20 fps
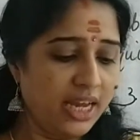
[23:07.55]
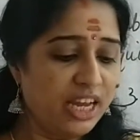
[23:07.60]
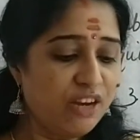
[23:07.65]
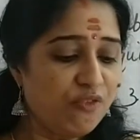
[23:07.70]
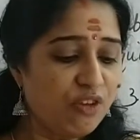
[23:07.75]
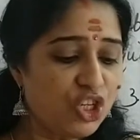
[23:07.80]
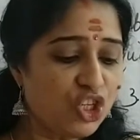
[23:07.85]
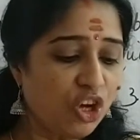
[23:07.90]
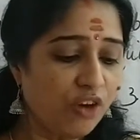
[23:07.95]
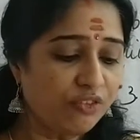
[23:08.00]

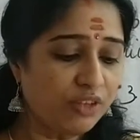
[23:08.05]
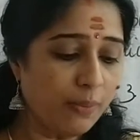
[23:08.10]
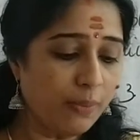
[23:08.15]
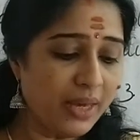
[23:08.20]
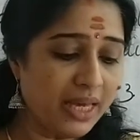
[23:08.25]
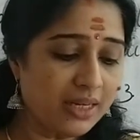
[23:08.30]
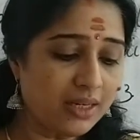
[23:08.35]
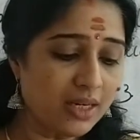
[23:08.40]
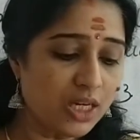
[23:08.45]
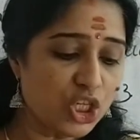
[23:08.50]
In which of
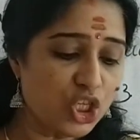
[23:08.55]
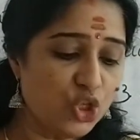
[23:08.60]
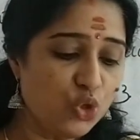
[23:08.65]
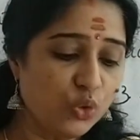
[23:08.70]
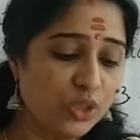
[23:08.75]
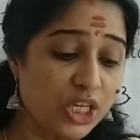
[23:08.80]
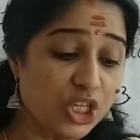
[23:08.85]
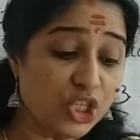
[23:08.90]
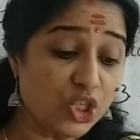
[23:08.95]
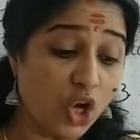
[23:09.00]
the beakers
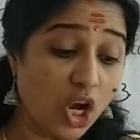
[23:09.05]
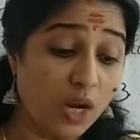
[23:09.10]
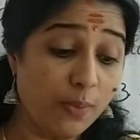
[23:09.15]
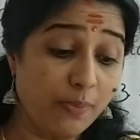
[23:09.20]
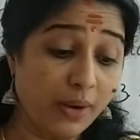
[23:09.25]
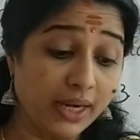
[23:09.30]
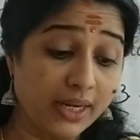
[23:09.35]
do the soil